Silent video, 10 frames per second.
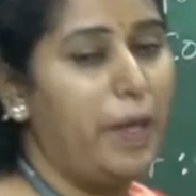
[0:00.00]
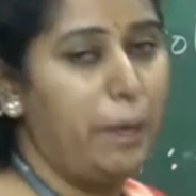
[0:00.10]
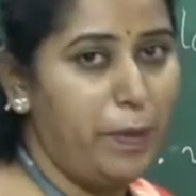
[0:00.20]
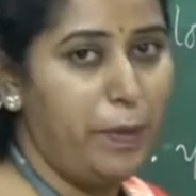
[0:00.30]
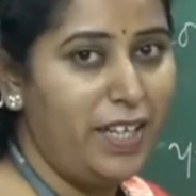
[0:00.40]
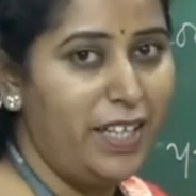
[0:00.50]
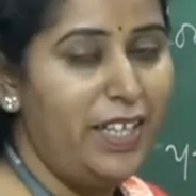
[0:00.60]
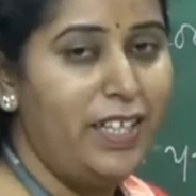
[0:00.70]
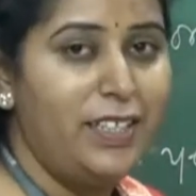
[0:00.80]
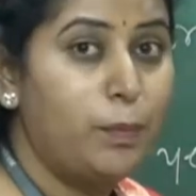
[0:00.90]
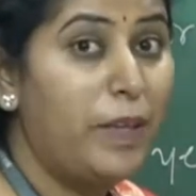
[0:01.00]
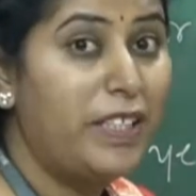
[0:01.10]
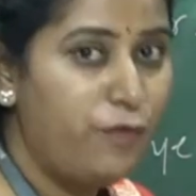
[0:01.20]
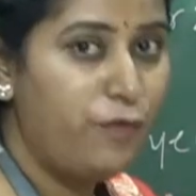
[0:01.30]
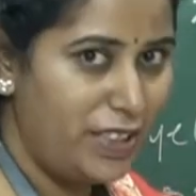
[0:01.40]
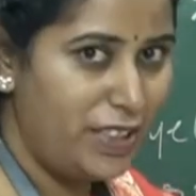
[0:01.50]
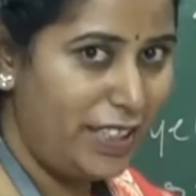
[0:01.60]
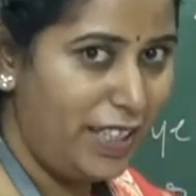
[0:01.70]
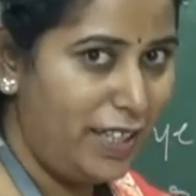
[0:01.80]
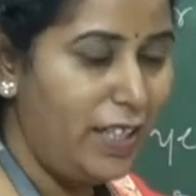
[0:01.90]
purple.
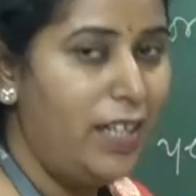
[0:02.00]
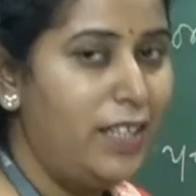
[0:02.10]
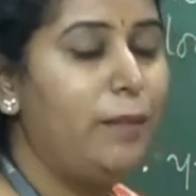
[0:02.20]
Specificity.